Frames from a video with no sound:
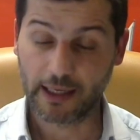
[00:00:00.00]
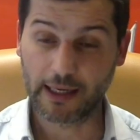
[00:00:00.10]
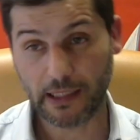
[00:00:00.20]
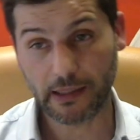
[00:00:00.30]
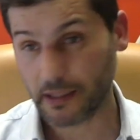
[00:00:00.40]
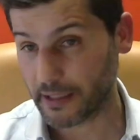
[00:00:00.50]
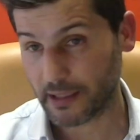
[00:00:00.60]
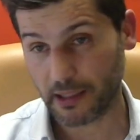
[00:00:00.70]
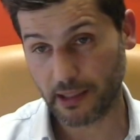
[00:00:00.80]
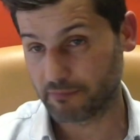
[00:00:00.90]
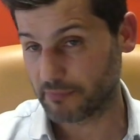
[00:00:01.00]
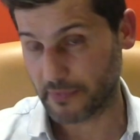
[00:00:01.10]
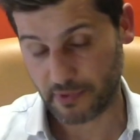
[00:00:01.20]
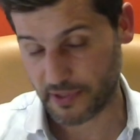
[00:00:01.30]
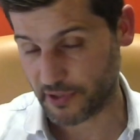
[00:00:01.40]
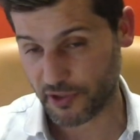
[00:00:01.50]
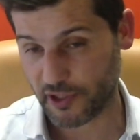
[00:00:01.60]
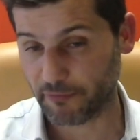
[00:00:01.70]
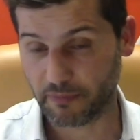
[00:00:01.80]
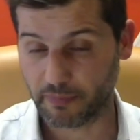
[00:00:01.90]
In the LinkedIn,
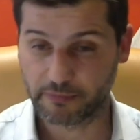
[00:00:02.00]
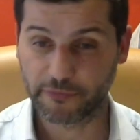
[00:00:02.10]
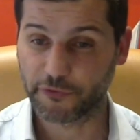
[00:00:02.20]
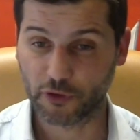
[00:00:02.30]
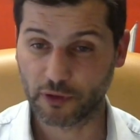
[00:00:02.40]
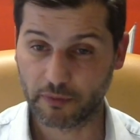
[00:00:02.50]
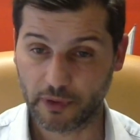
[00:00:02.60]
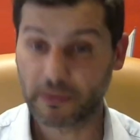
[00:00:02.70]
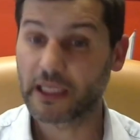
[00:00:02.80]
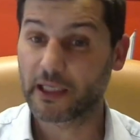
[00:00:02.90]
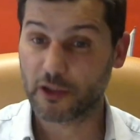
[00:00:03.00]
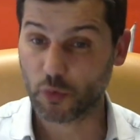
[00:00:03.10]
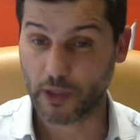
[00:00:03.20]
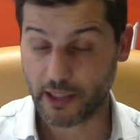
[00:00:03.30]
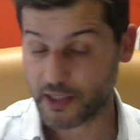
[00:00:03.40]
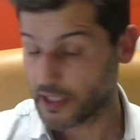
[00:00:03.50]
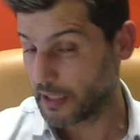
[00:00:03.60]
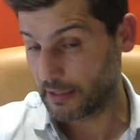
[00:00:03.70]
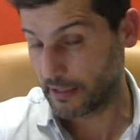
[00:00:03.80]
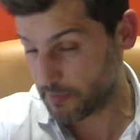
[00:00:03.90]
searching for Miguel Soares.
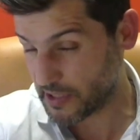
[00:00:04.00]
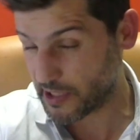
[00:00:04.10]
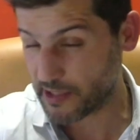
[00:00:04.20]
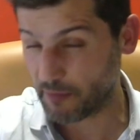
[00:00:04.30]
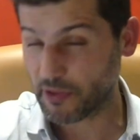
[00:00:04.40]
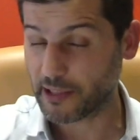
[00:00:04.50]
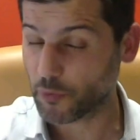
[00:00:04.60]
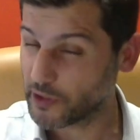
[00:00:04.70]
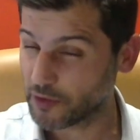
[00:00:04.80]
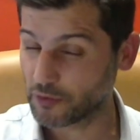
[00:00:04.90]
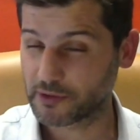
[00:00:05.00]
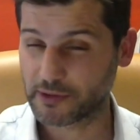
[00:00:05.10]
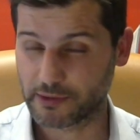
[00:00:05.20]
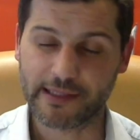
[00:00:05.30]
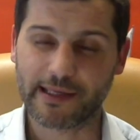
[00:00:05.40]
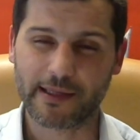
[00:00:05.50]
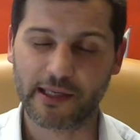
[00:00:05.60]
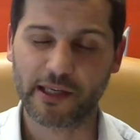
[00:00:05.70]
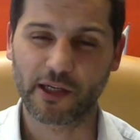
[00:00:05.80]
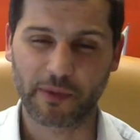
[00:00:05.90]
Let me say something that we don't discuss
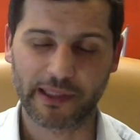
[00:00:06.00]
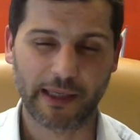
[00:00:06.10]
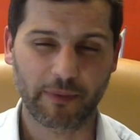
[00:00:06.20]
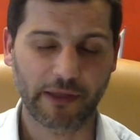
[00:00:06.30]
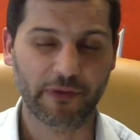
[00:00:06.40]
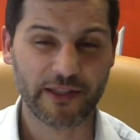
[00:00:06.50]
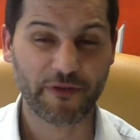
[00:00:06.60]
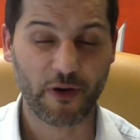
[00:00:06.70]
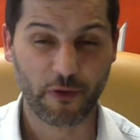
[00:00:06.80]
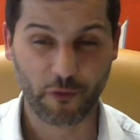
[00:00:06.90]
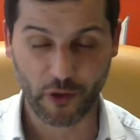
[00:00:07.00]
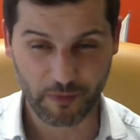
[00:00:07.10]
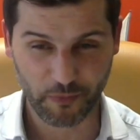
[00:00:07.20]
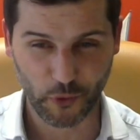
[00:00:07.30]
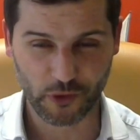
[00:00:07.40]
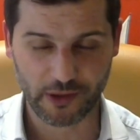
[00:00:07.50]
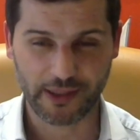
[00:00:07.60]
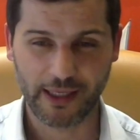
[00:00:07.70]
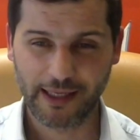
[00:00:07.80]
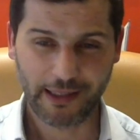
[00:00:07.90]
here, but I believe is very, very important.
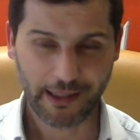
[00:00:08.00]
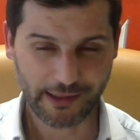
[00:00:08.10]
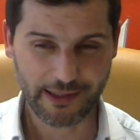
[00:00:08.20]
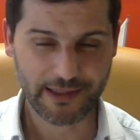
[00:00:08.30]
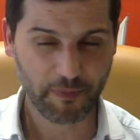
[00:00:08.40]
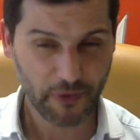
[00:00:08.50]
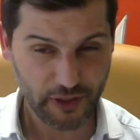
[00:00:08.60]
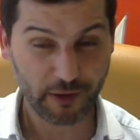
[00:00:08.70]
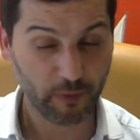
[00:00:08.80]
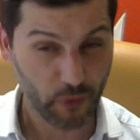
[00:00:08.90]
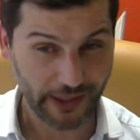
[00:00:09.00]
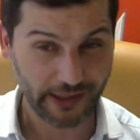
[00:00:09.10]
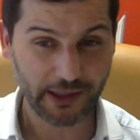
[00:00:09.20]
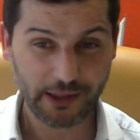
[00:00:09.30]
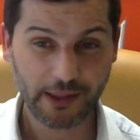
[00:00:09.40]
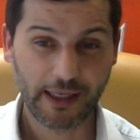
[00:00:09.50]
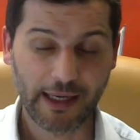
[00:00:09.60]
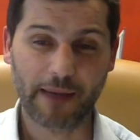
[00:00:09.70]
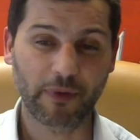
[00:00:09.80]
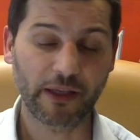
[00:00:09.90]
That is the personal branding.
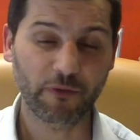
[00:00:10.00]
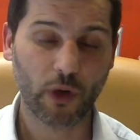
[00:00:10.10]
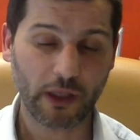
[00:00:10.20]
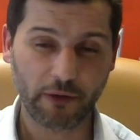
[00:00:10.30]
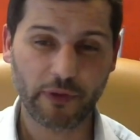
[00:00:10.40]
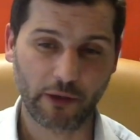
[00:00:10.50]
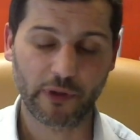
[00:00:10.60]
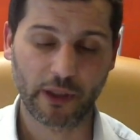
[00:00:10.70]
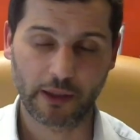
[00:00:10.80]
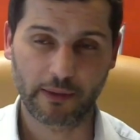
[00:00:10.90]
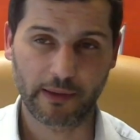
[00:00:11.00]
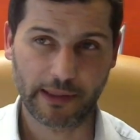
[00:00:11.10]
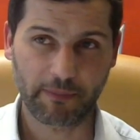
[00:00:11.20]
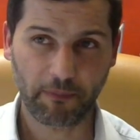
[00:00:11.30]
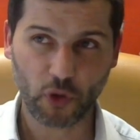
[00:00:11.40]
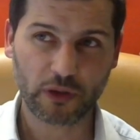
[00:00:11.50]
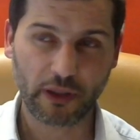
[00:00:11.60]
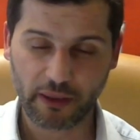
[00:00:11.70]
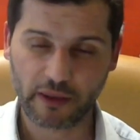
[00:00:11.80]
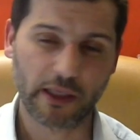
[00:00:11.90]
I believe one of the
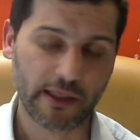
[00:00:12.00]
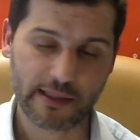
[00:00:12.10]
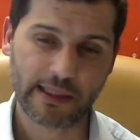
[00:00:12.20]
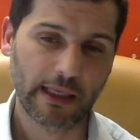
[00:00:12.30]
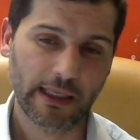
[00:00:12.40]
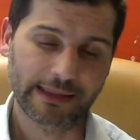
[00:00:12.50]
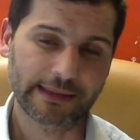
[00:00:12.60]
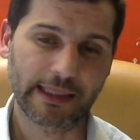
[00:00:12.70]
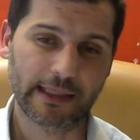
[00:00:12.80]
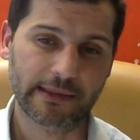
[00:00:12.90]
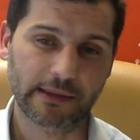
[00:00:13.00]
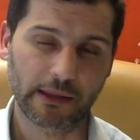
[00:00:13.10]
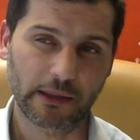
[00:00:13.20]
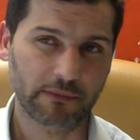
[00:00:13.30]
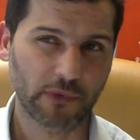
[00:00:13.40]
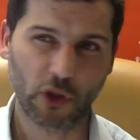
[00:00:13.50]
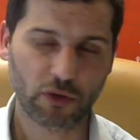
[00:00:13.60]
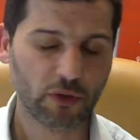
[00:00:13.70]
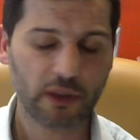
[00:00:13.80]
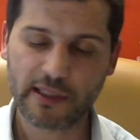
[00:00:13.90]
important things that uh, not
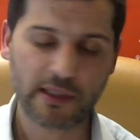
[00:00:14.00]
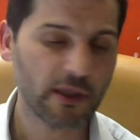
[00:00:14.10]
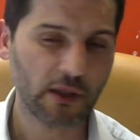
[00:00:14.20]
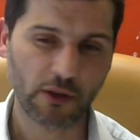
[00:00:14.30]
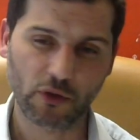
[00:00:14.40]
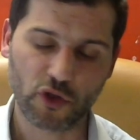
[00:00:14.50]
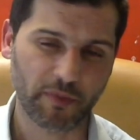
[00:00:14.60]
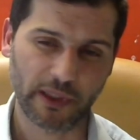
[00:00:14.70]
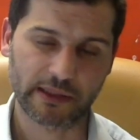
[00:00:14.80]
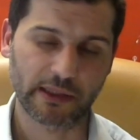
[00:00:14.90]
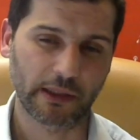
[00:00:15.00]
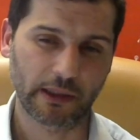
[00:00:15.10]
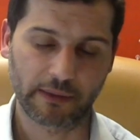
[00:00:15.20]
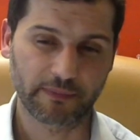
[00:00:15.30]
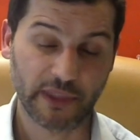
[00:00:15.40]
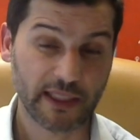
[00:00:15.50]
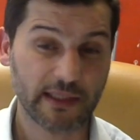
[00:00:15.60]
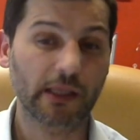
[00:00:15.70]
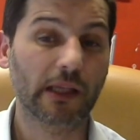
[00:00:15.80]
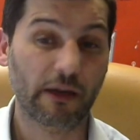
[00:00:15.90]
only CEOs but uh, the
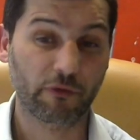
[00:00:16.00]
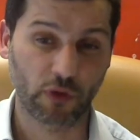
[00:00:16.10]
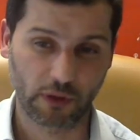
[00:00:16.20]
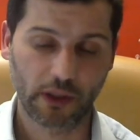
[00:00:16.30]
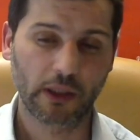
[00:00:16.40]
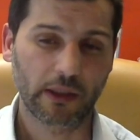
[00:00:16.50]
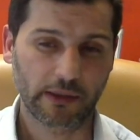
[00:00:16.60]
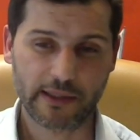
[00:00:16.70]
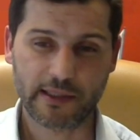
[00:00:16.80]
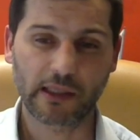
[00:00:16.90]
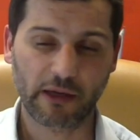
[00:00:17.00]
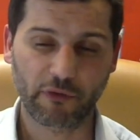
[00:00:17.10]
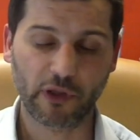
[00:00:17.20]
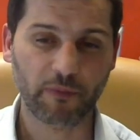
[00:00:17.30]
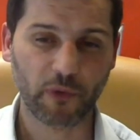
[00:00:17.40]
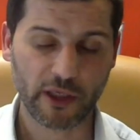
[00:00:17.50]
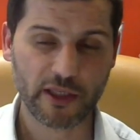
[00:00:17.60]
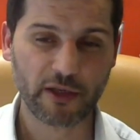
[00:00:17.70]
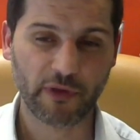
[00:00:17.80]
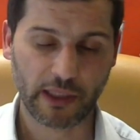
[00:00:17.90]
C level, the C level employees
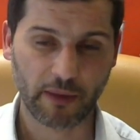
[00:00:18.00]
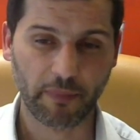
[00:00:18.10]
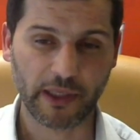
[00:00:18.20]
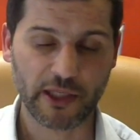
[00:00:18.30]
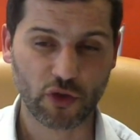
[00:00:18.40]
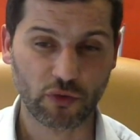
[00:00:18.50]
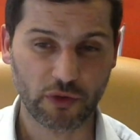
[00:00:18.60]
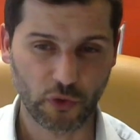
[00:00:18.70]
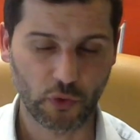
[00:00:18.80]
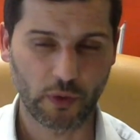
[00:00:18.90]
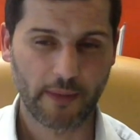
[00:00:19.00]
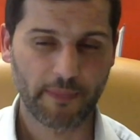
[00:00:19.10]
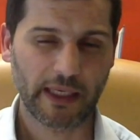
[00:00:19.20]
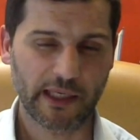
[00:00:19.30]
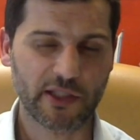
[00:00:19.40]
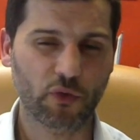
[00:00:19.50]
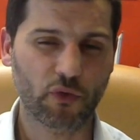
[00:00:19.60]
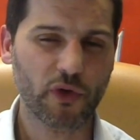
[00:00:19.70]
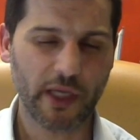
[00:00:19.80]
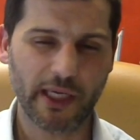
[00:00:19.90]
of the companies should do is to
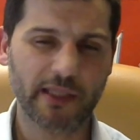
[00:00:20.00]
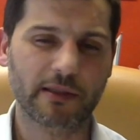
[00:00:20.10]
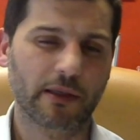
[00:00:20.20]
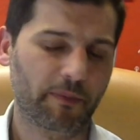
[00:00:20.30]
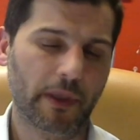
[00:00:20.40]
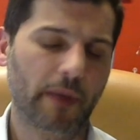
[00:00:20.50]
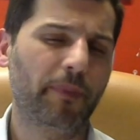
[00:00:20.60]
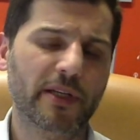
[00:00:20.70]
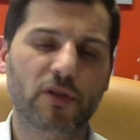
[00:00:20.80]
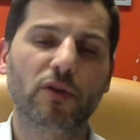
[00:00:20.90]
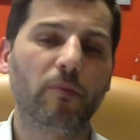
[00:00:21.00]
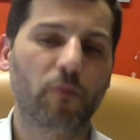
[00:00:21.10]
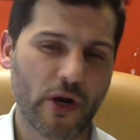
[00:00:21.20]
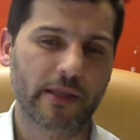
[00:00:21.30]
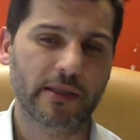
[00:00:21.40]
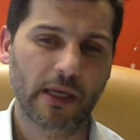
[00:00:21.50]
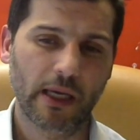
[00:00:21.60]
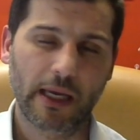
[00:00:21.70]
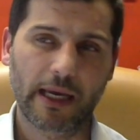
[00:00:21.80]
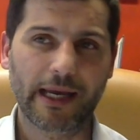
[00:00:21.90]
create a, a personal brand.
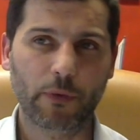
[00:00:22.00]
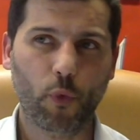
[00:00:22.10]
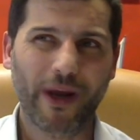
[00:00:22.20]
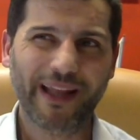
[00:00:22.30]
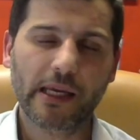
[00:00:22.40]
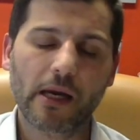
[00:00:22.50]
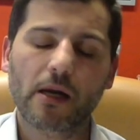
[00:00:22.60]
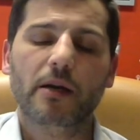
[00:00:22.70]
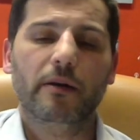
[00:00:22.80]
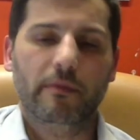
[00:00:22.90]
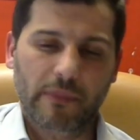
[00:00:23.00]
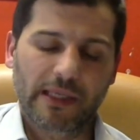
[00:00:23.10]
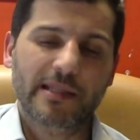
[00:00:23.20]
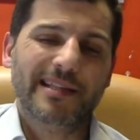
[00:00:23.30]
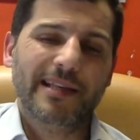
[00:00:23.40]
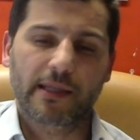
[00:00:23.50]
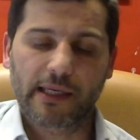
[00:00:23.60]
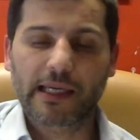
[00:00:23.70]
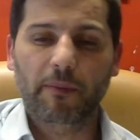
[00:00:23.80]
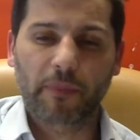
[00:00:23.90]
And when they are inside a
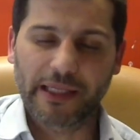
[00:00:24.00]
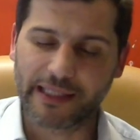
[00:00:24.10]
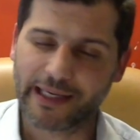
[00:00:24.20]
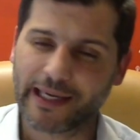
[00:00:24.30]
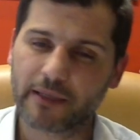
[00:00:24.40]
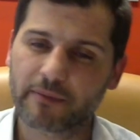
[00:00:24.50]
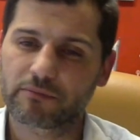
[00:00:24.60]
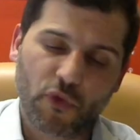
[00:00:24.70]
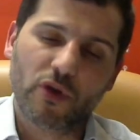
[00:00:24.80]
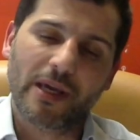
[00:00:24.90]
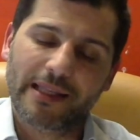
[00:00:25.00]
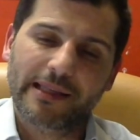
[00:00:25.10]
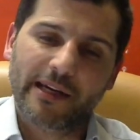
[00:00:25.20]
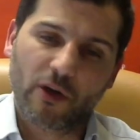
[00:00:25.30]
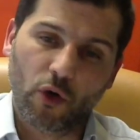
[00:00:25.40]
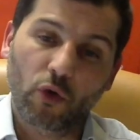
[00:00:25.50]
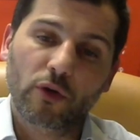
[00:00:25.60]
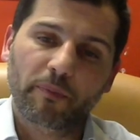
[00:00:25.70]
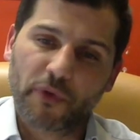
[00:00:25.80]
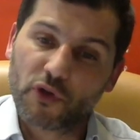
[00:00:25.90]
company, they can create their
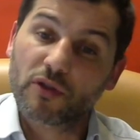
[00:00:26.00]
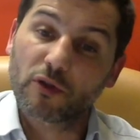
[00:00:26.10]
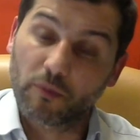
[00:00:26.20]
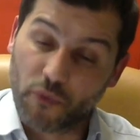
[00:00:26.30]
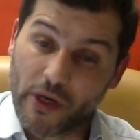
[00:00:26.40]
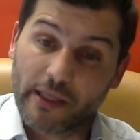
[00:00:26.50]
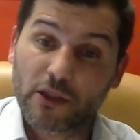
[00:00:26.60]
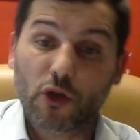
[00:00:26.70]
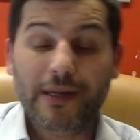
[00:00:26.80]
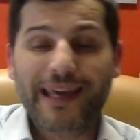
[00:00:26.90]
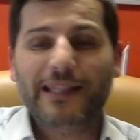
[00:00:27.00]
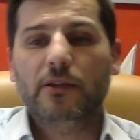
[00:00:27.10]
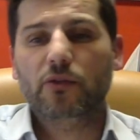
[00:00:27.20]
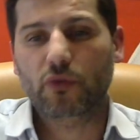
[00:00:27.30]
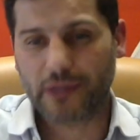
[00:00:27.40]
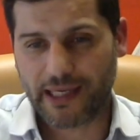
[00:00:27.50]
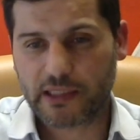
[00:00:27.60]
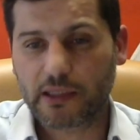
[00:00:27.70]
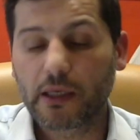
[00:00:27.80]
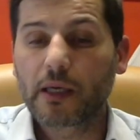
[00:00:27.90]
own personal brand connected to that
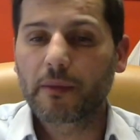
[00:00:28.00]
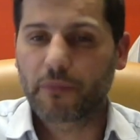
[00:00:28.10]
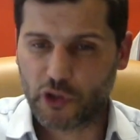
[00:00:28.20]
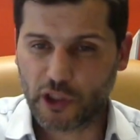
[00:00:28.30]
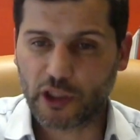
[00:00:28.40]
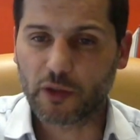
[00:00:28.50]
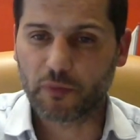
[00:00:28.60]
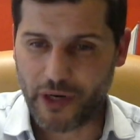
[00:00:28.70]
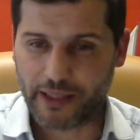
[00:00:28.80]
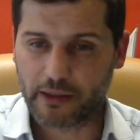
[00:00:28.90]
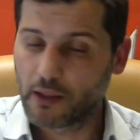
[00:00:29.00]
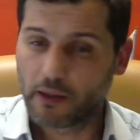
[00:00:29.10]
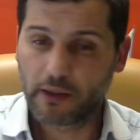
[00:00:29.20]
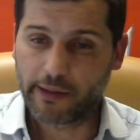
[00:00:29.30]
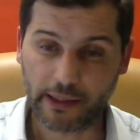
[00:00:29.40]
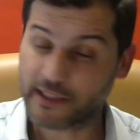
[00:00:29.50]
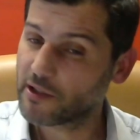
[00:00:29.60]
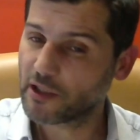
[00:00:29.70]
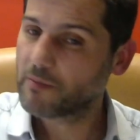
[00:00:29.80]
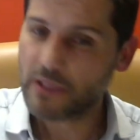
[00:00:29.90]
particular brand. It's
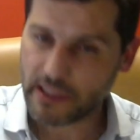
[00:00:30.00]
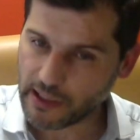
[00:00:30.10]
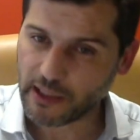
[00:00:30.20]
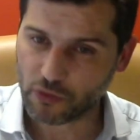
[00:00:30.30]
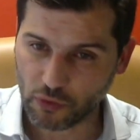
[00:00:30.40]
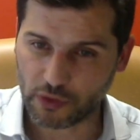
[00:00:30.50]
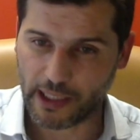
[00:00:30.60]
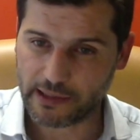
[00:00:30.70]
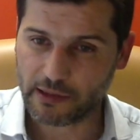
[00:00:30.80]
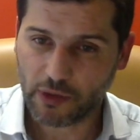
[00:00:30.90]
not a mistake to do that.